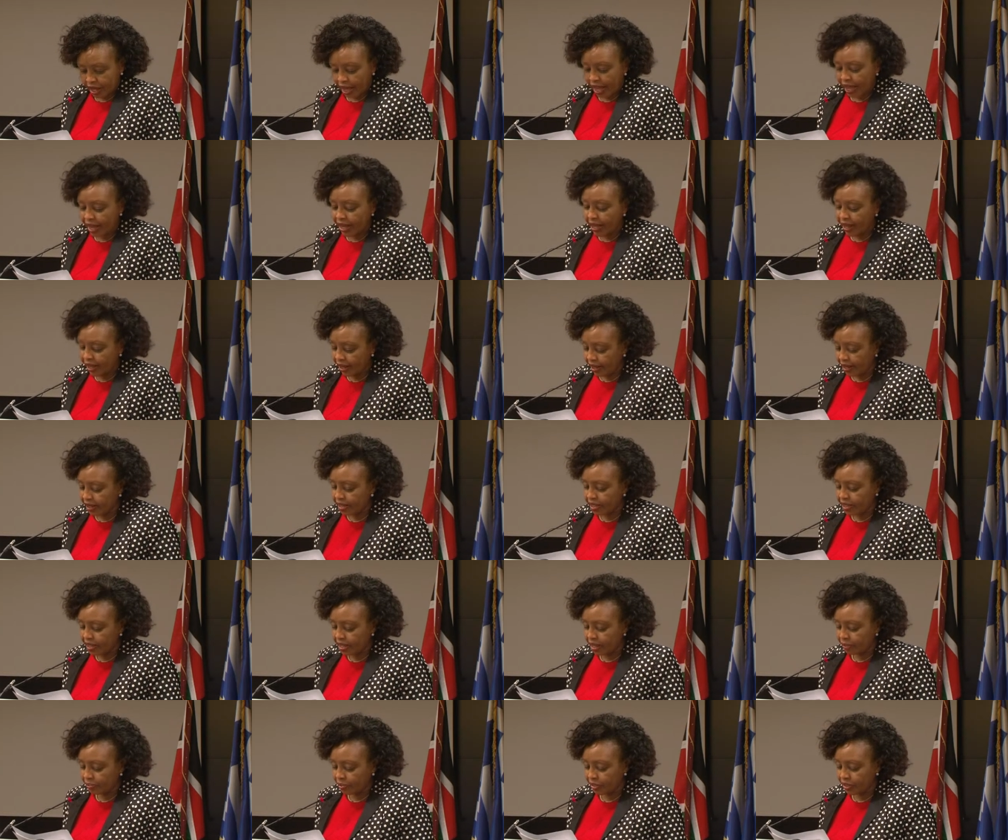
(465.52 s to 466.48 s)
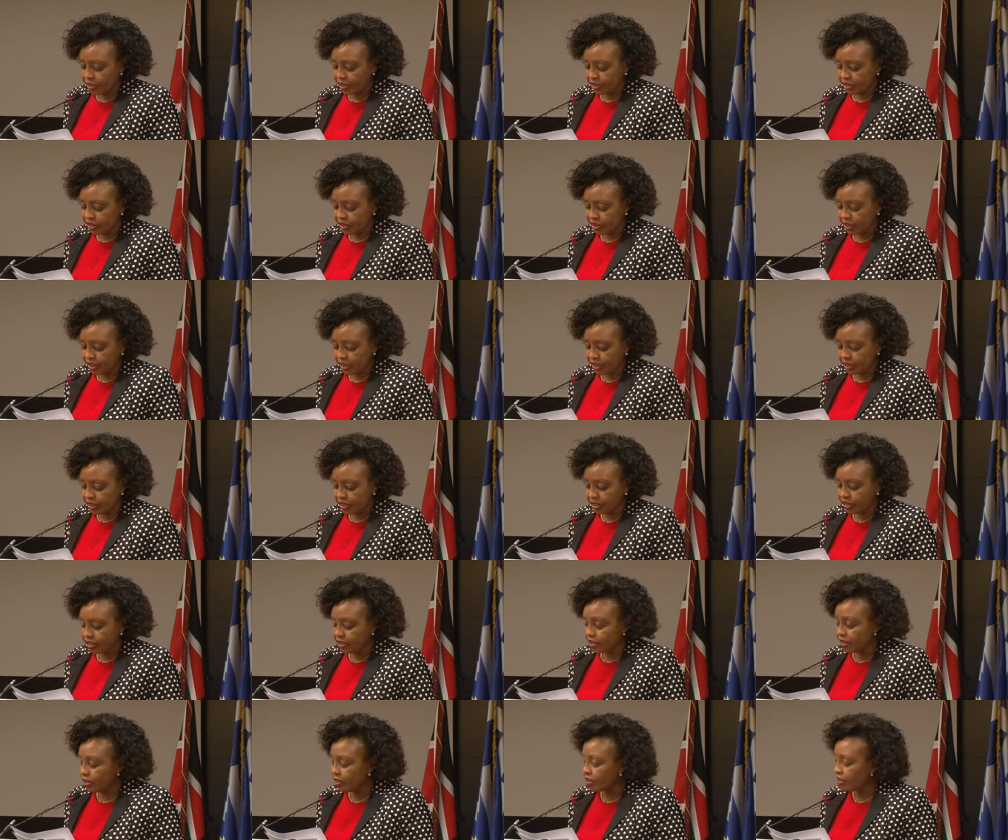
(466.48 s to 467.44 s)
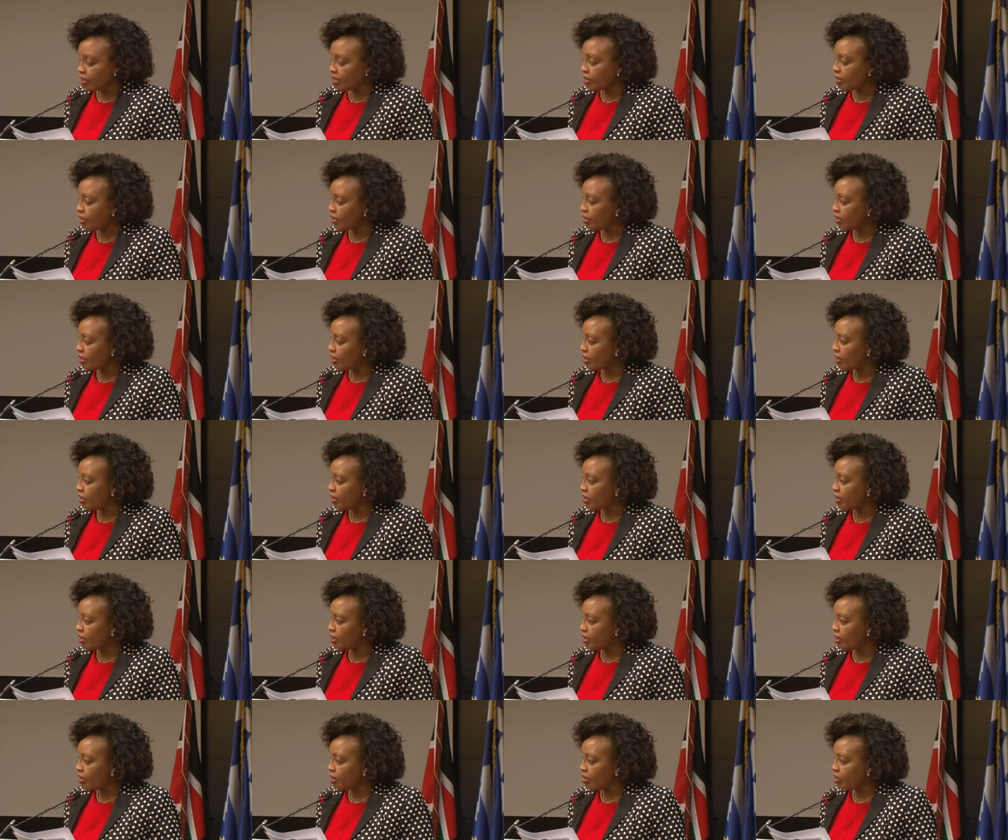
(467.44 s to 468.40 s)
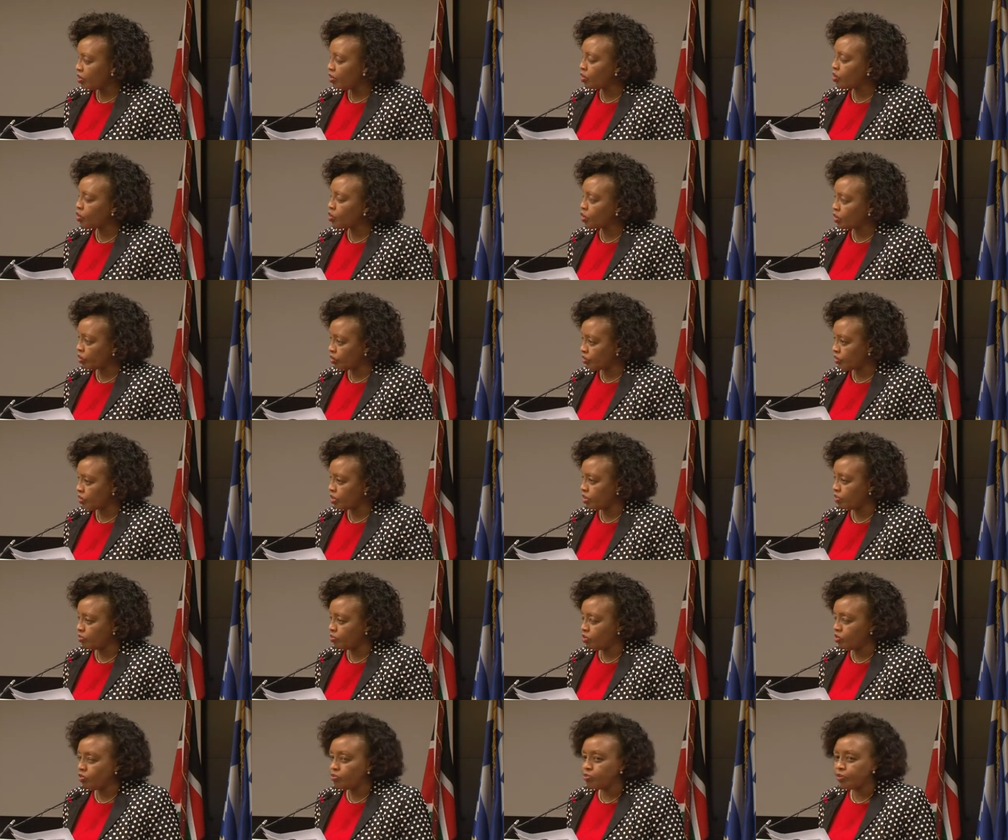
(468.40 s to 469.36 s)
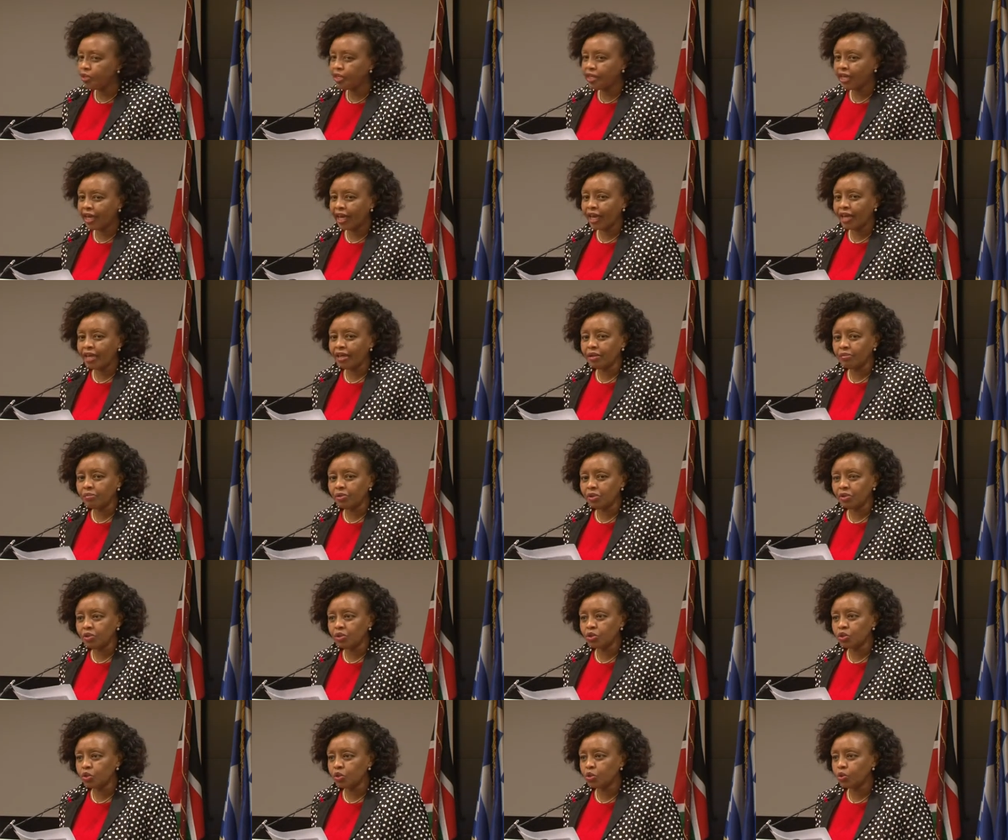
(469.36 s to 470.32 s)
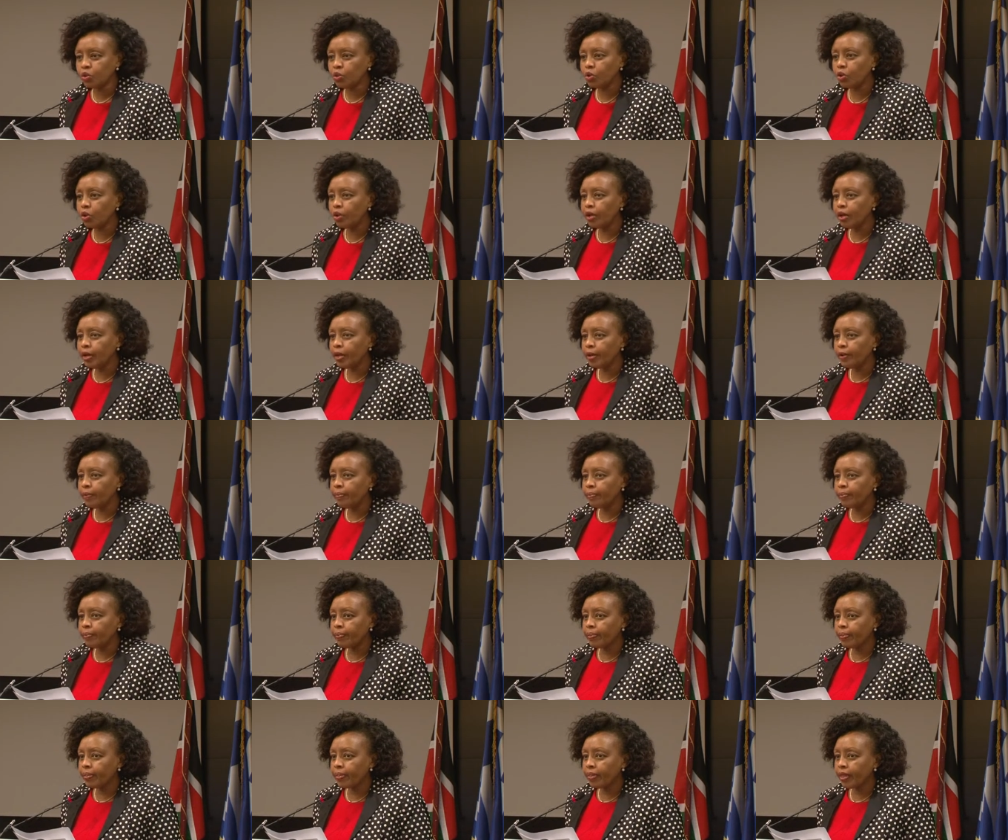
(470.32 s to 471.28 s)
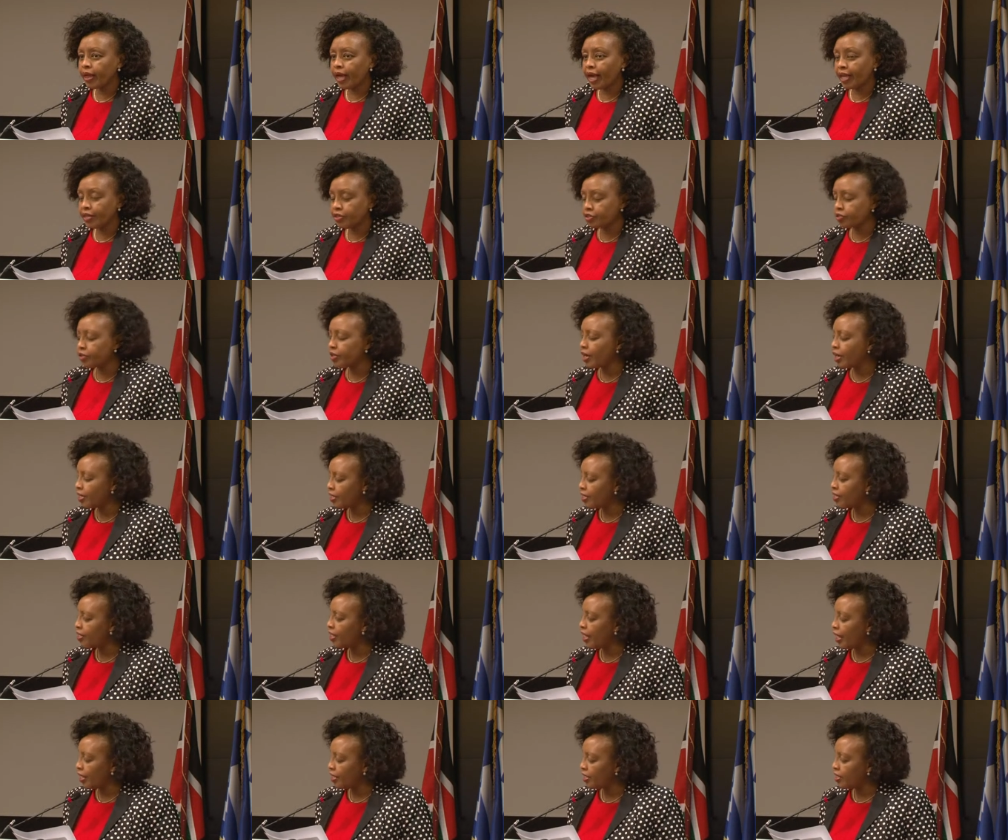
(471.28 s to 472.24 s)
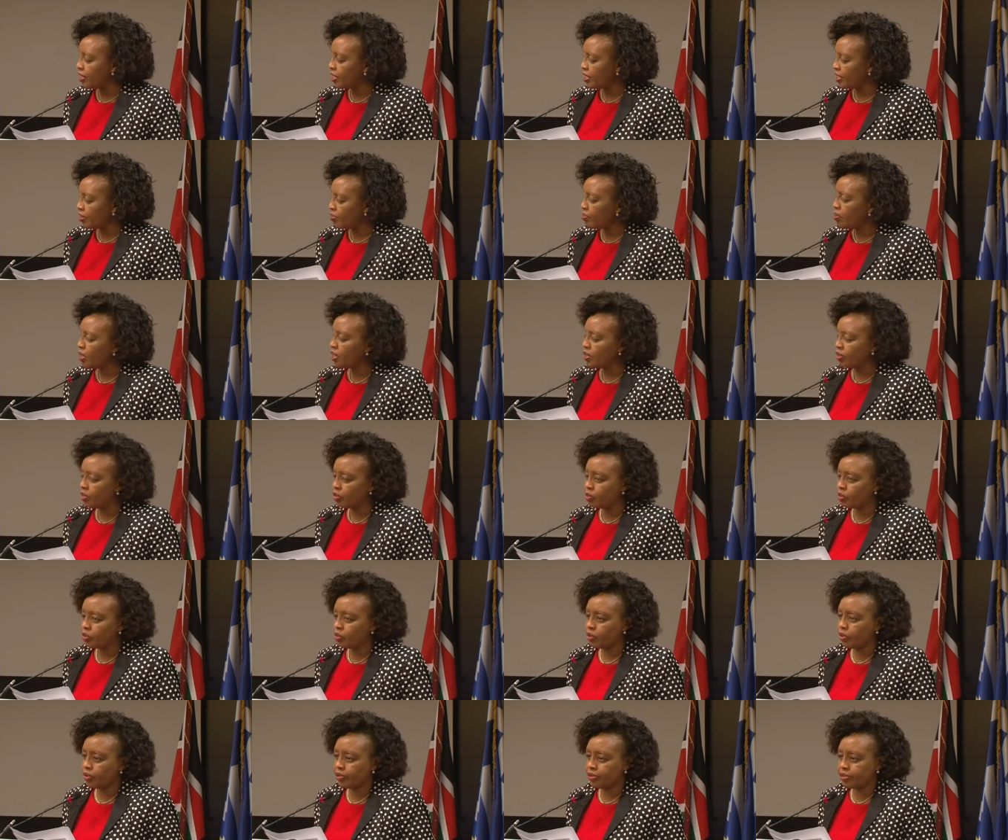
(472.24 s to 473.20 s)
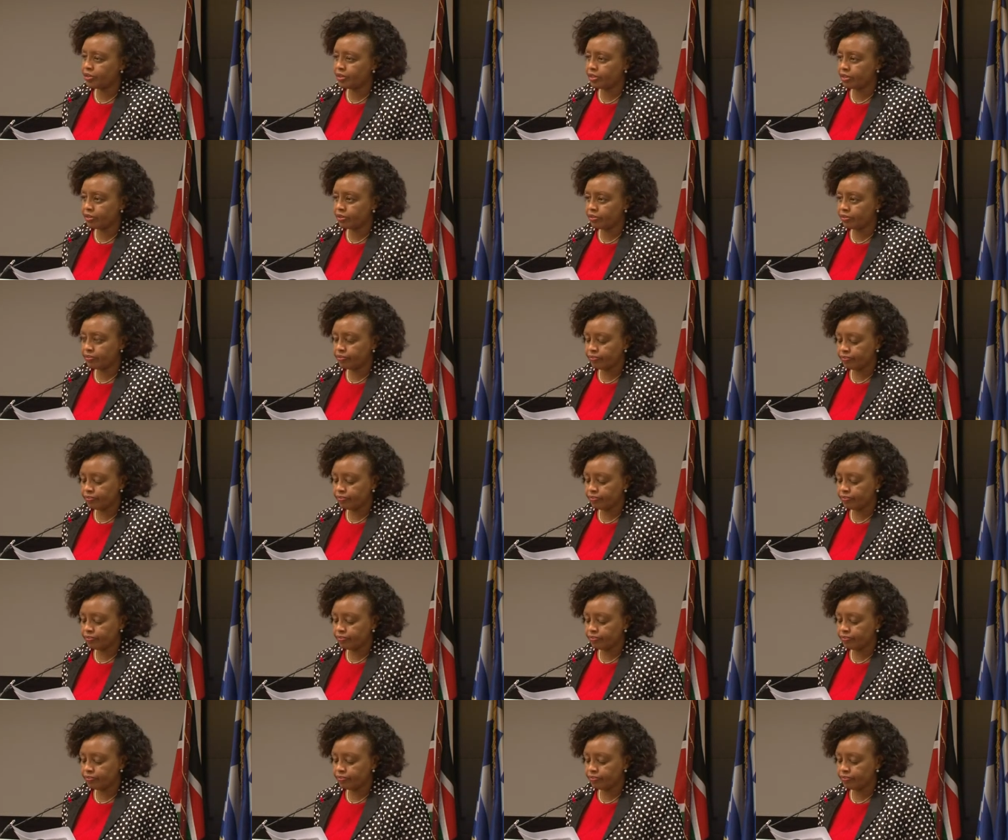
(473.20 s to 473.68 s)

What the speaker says: I highly appreciate your tourism. You've been able to attract 19 million tourists.